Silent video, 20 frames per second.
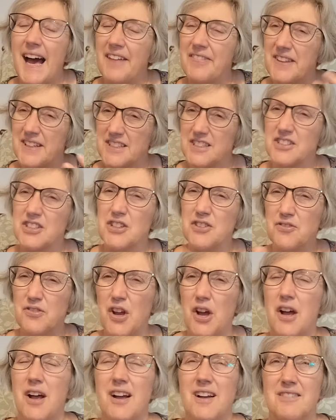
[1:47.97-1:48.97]
And there's sort of,
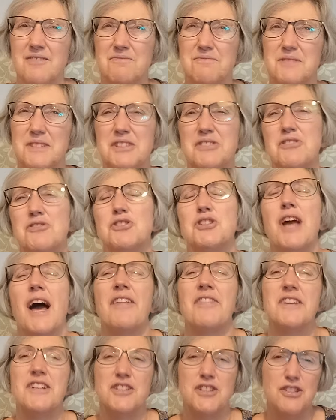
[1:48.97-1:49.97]
you know,
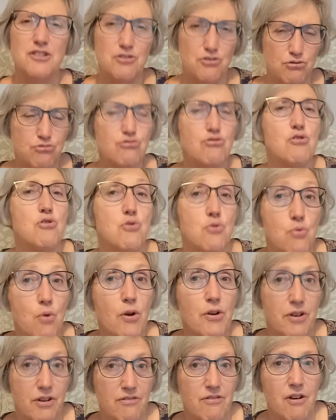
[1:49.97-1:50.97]
I think she drew
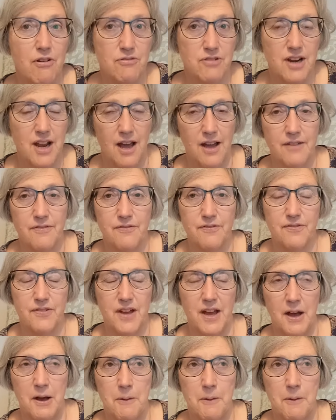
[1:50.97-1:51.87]
on her own life